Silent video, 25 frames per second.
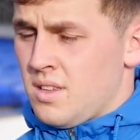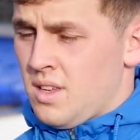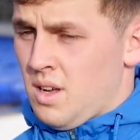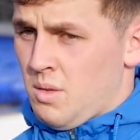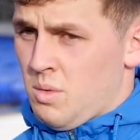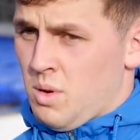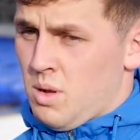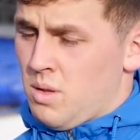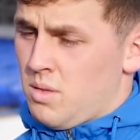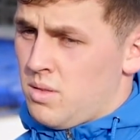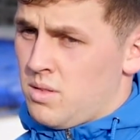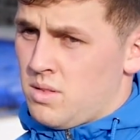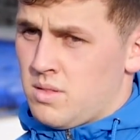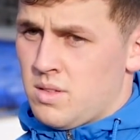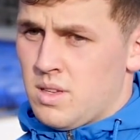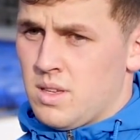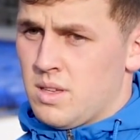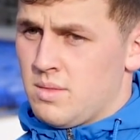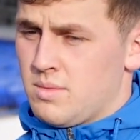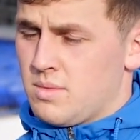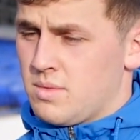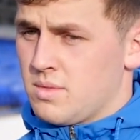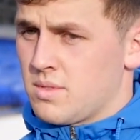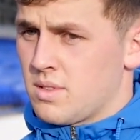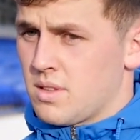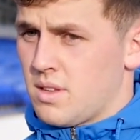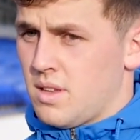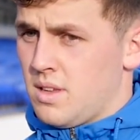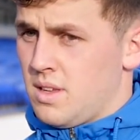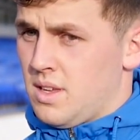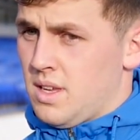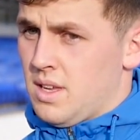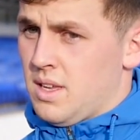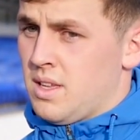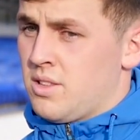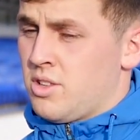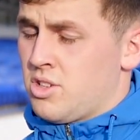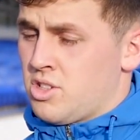Yeah, well,
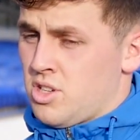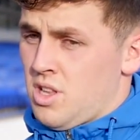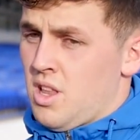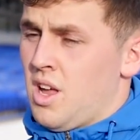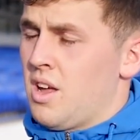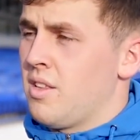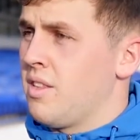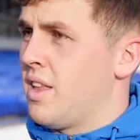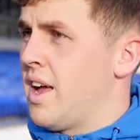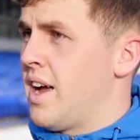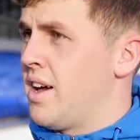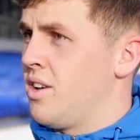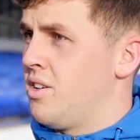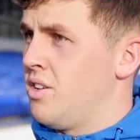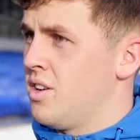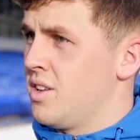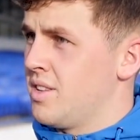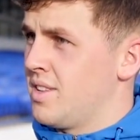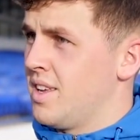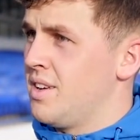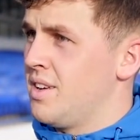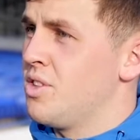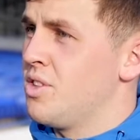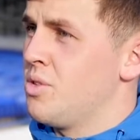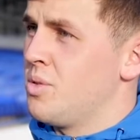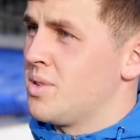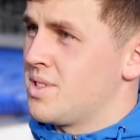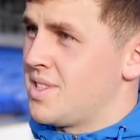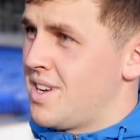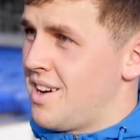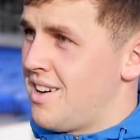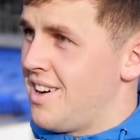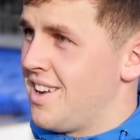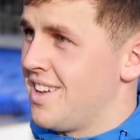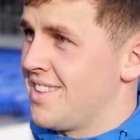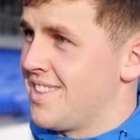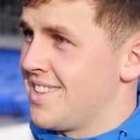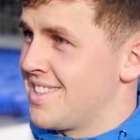there's a lot lying on it. though it's
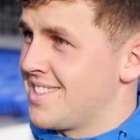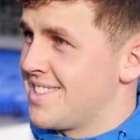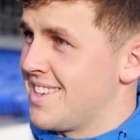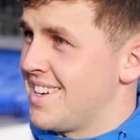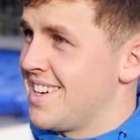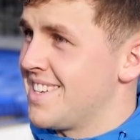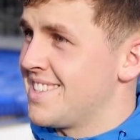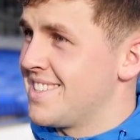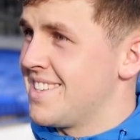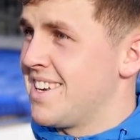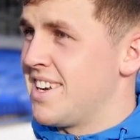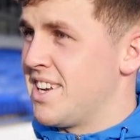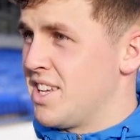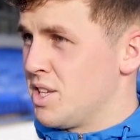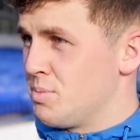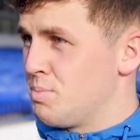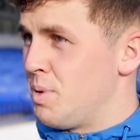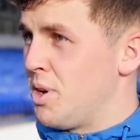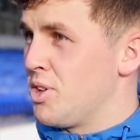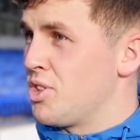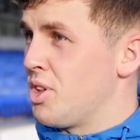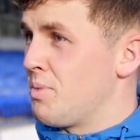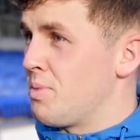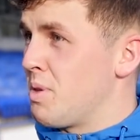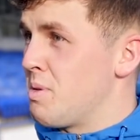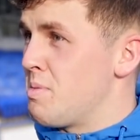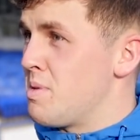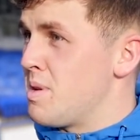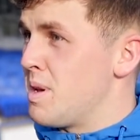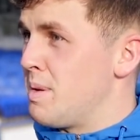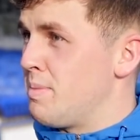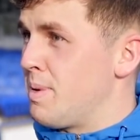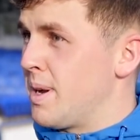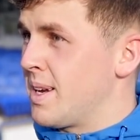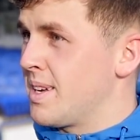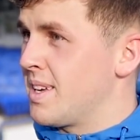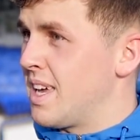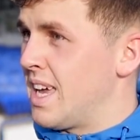early in the season, it has built up to be a
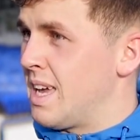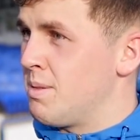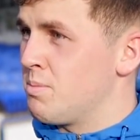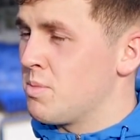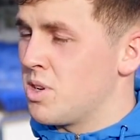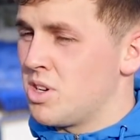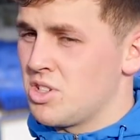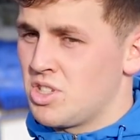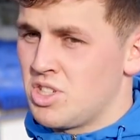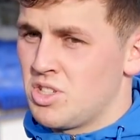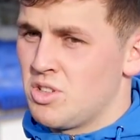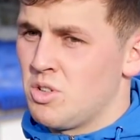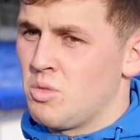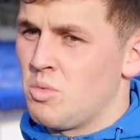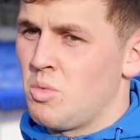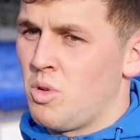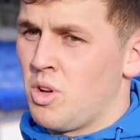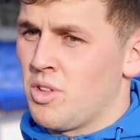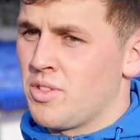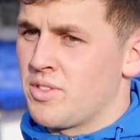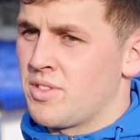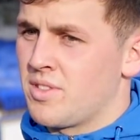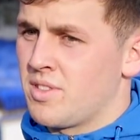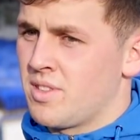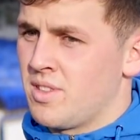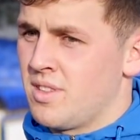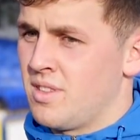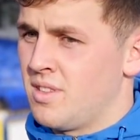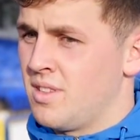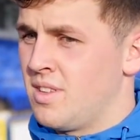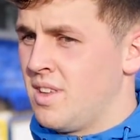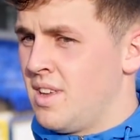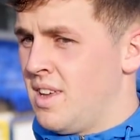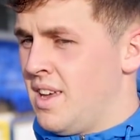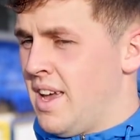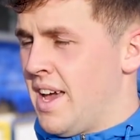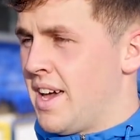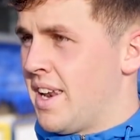big game, because you don't want
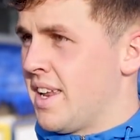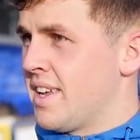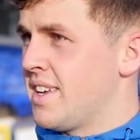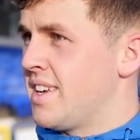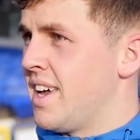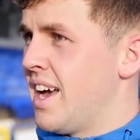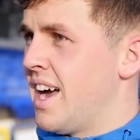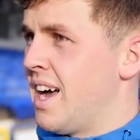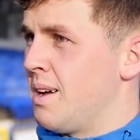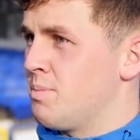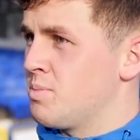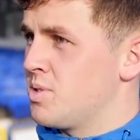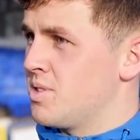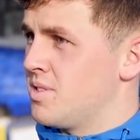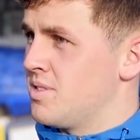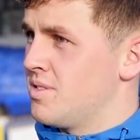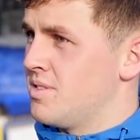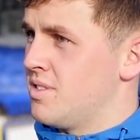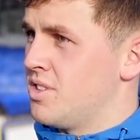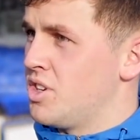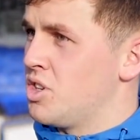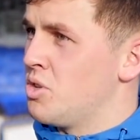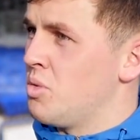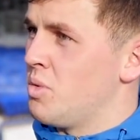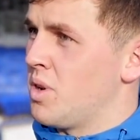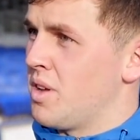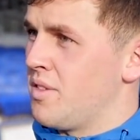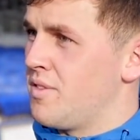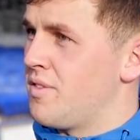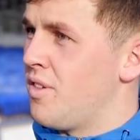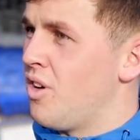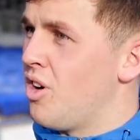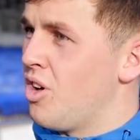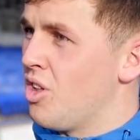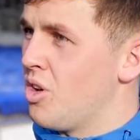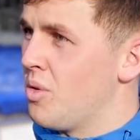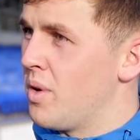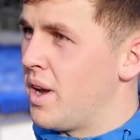any gaps. You don't want to
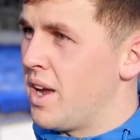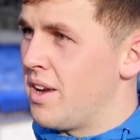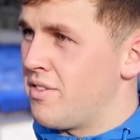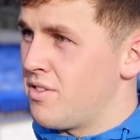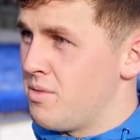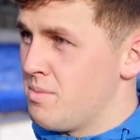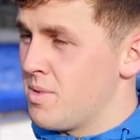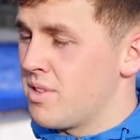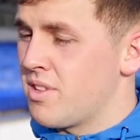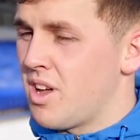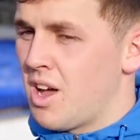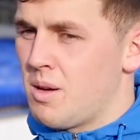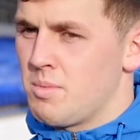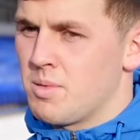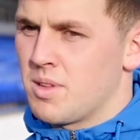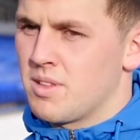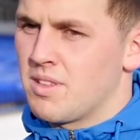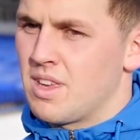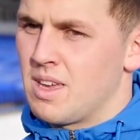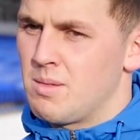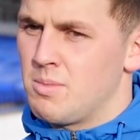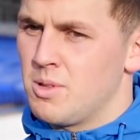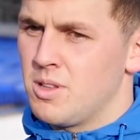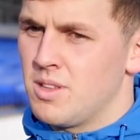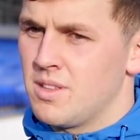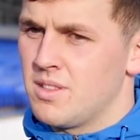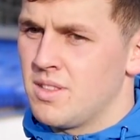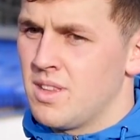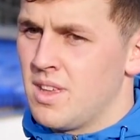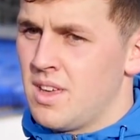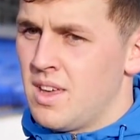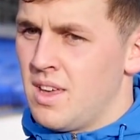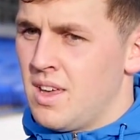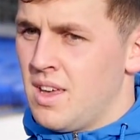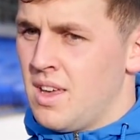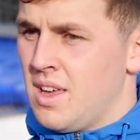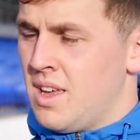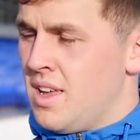fall away from the top of the table,
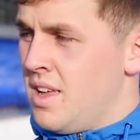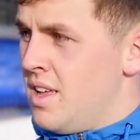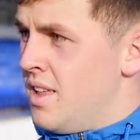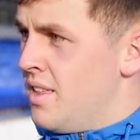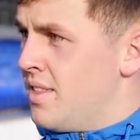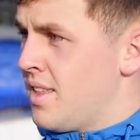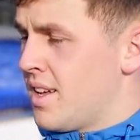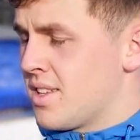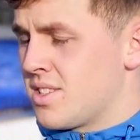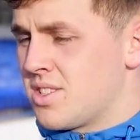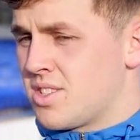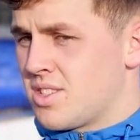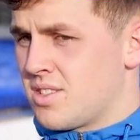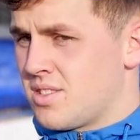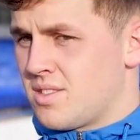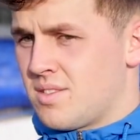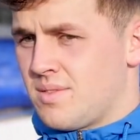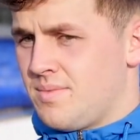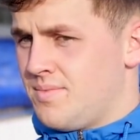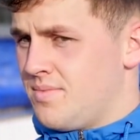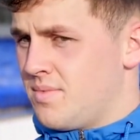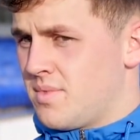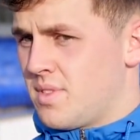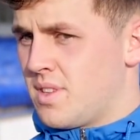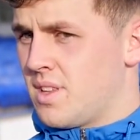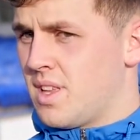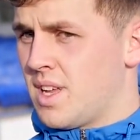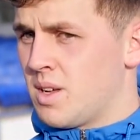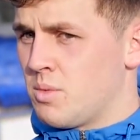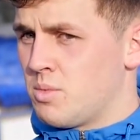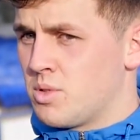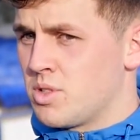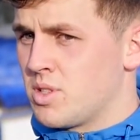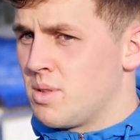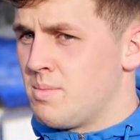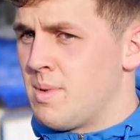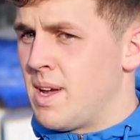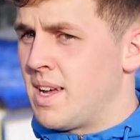and that
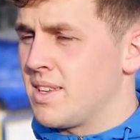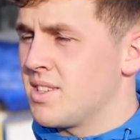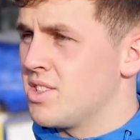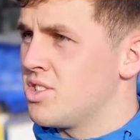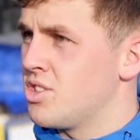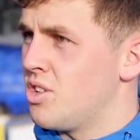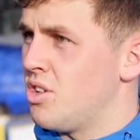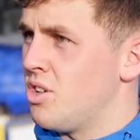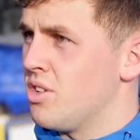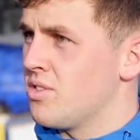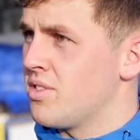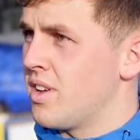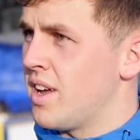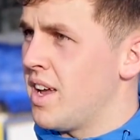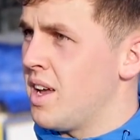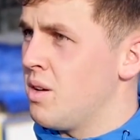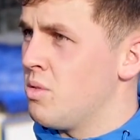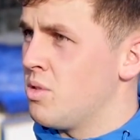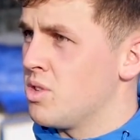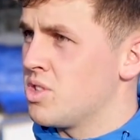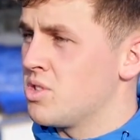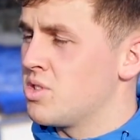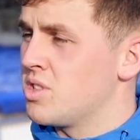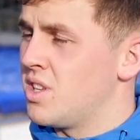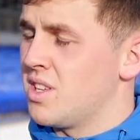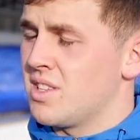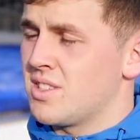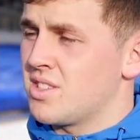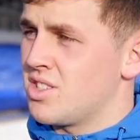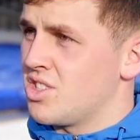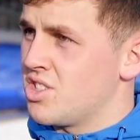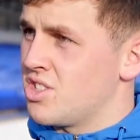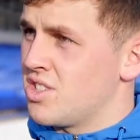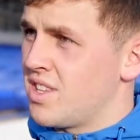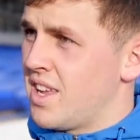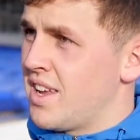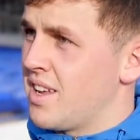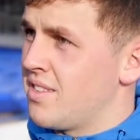was the message all day, was let's
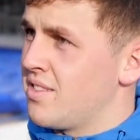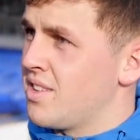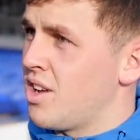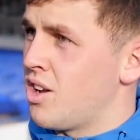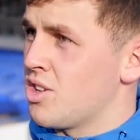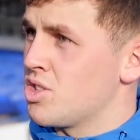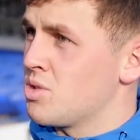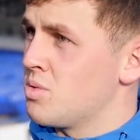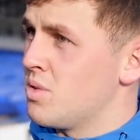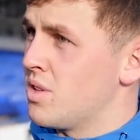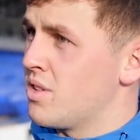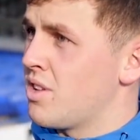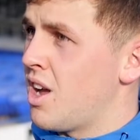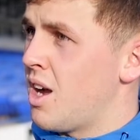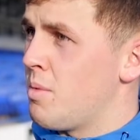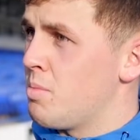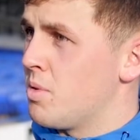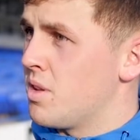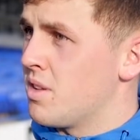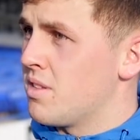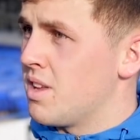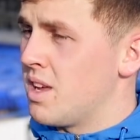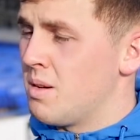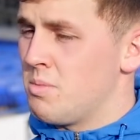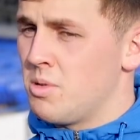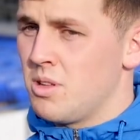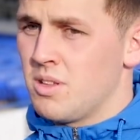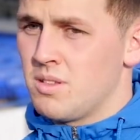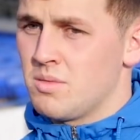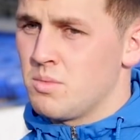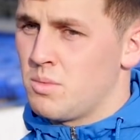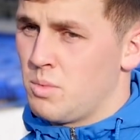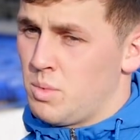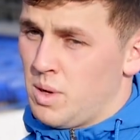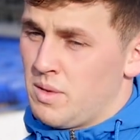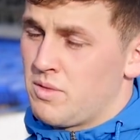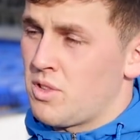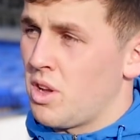just stay in touch with the top of the table.
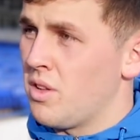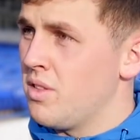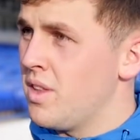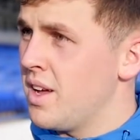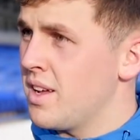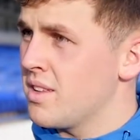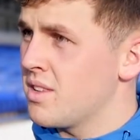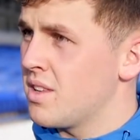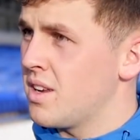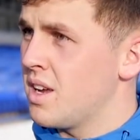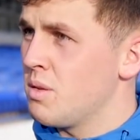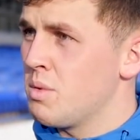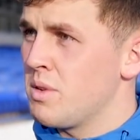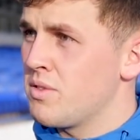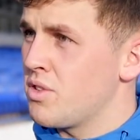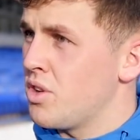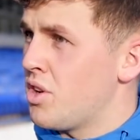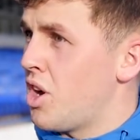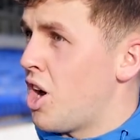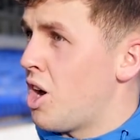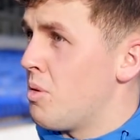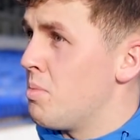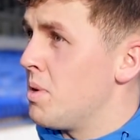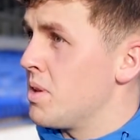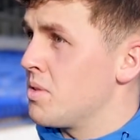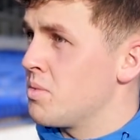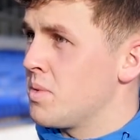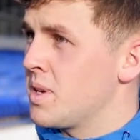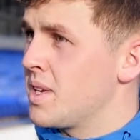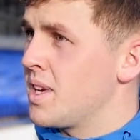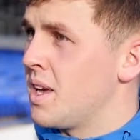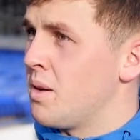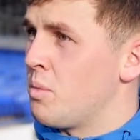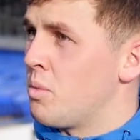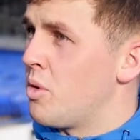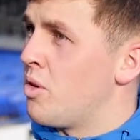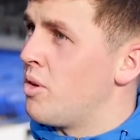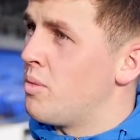And we've done that today. We've done our bit. We
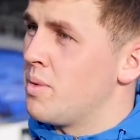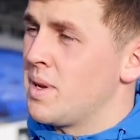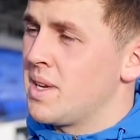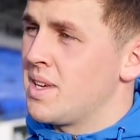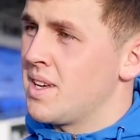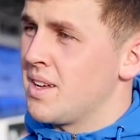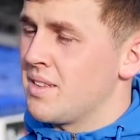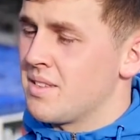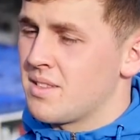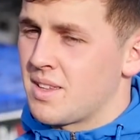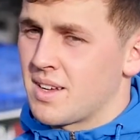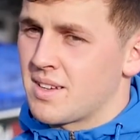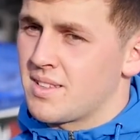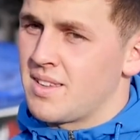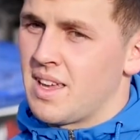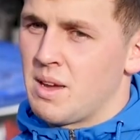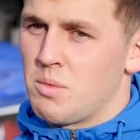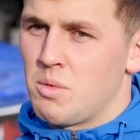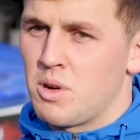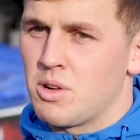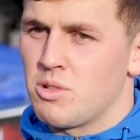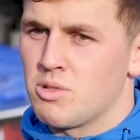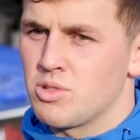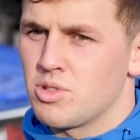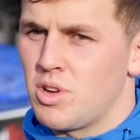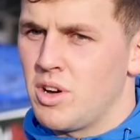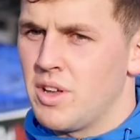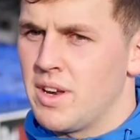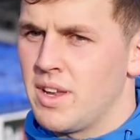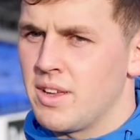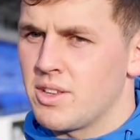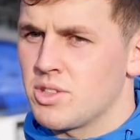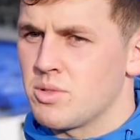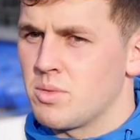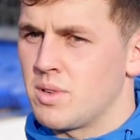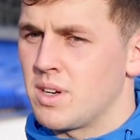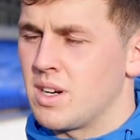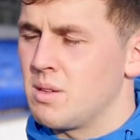can't dictate what goes on
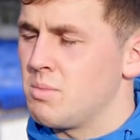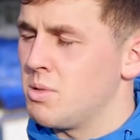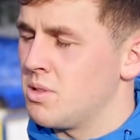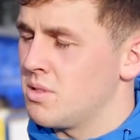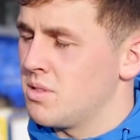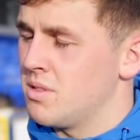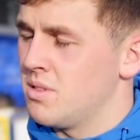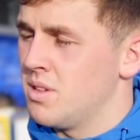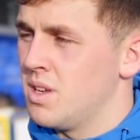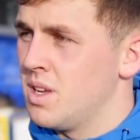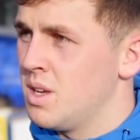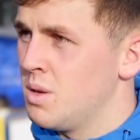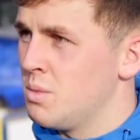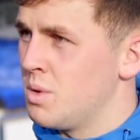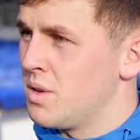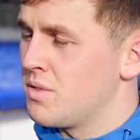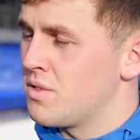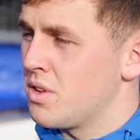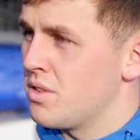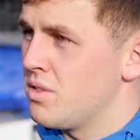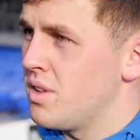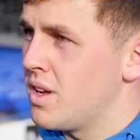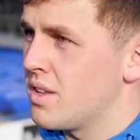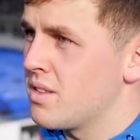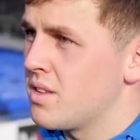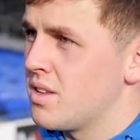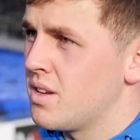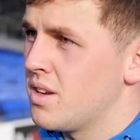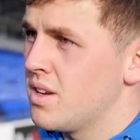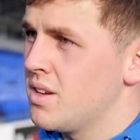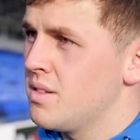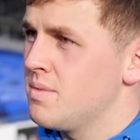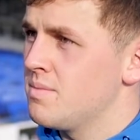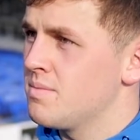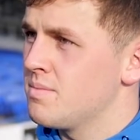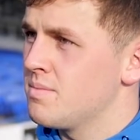elsewhere, but we've done that today.